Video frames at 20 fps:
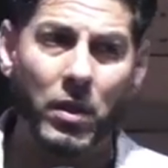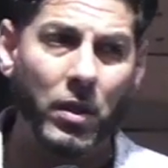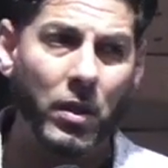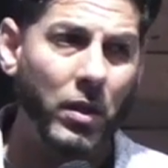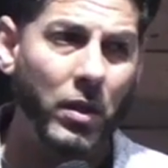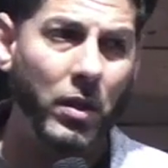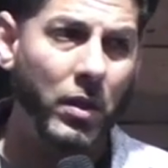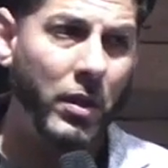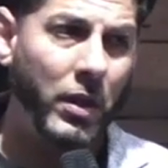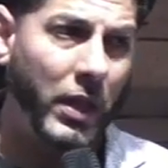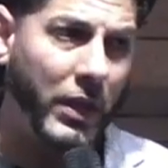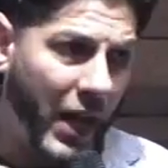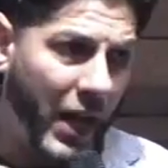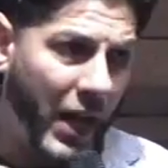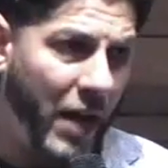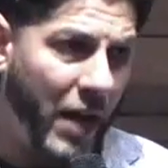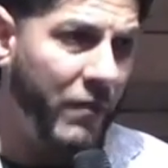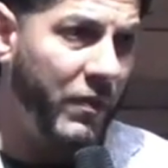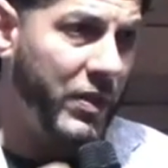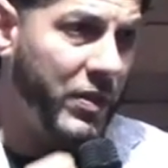that the
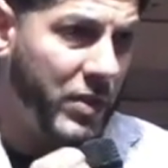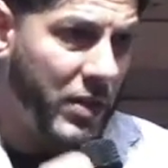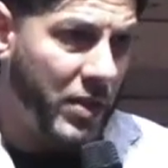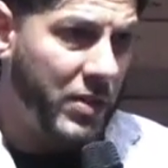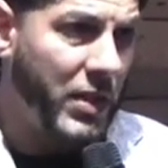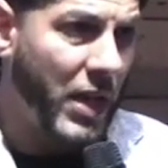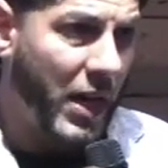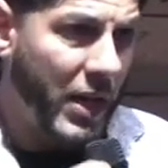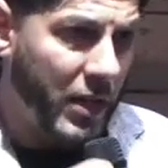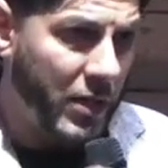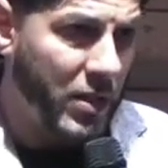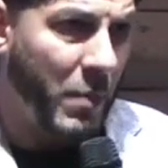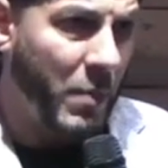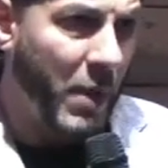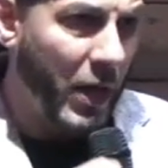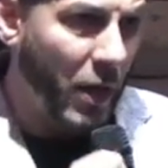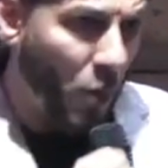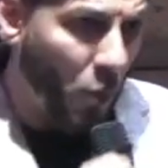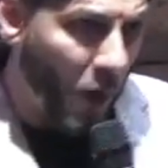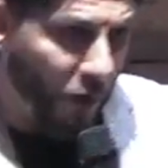heavens decided to make
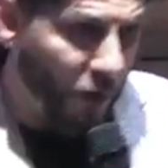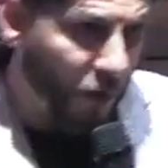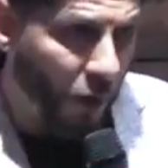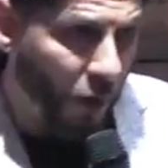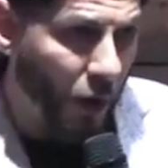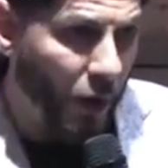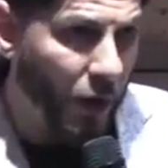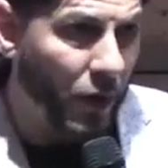a way for you